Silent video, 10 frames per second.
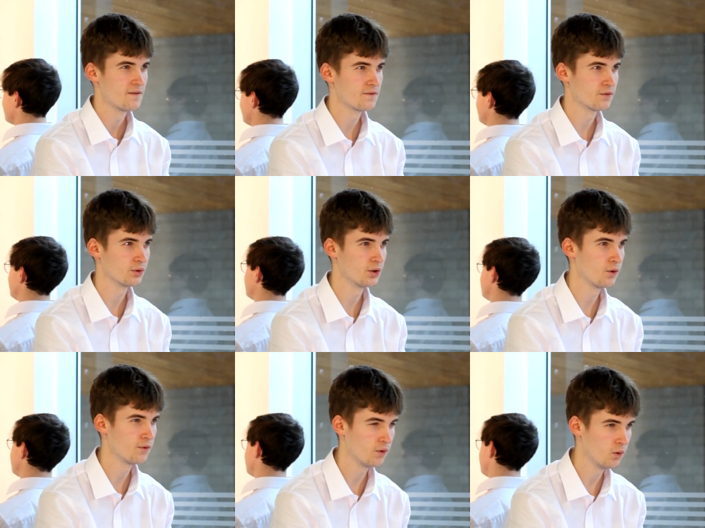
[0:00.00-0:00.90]
three or
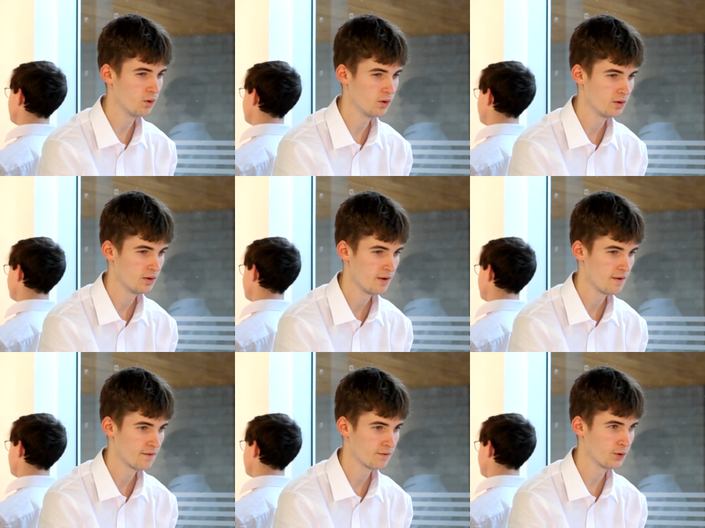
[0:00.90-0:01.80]
four,
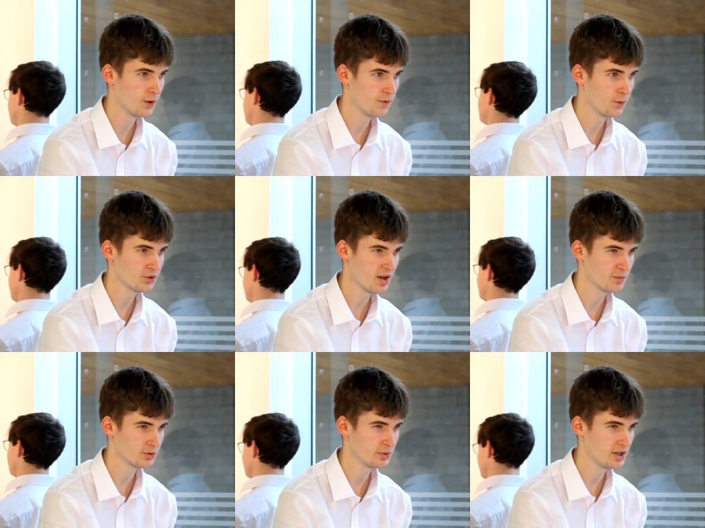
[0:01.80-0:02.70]
three or four times
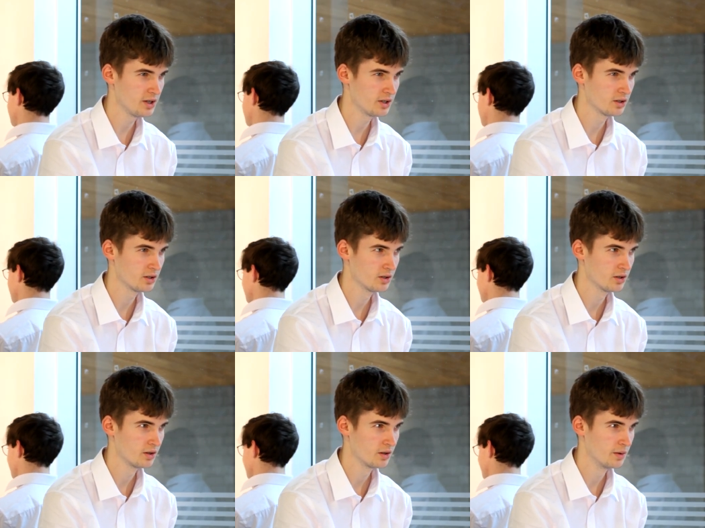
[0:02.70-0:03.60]
a week,
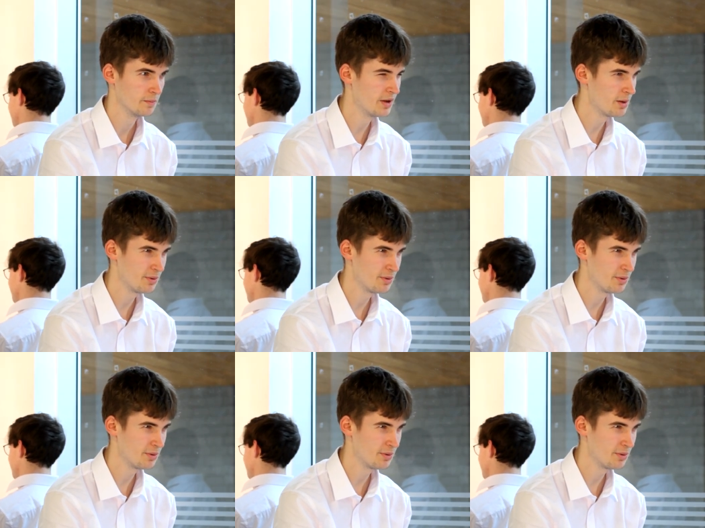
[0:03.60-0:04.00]
maybe